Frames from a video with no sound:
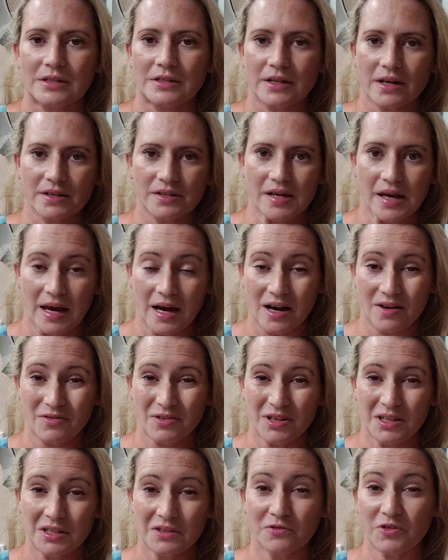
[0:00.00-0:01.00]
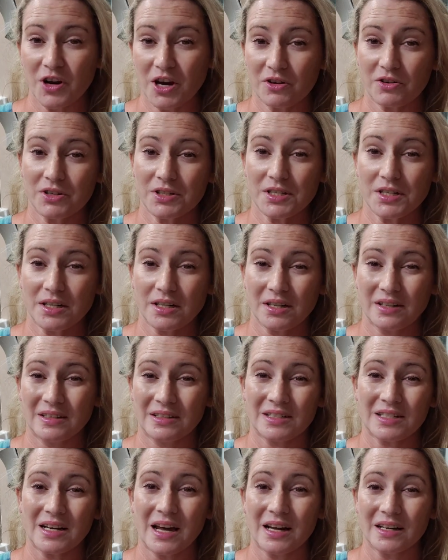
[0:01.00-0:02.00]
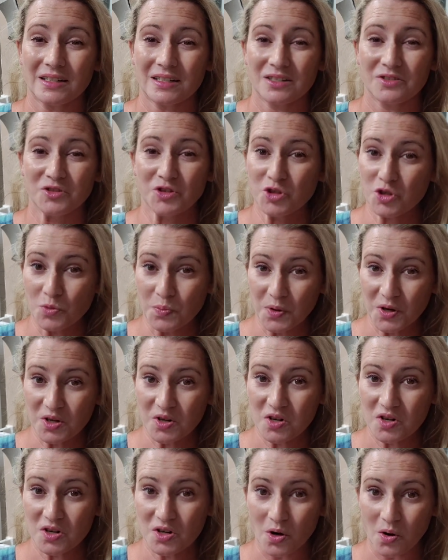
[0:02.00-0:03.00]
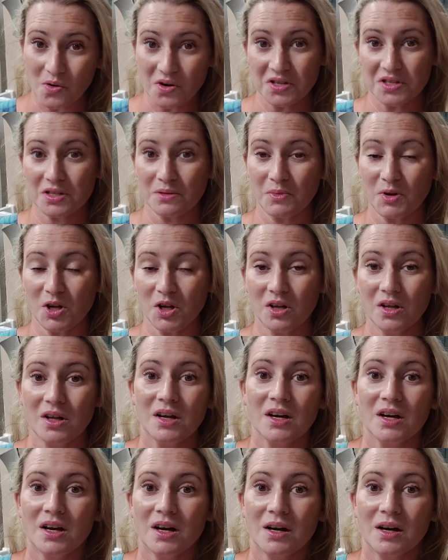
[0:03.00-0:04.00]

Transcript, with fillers: It does have fragrance in it. It's not super noticeable,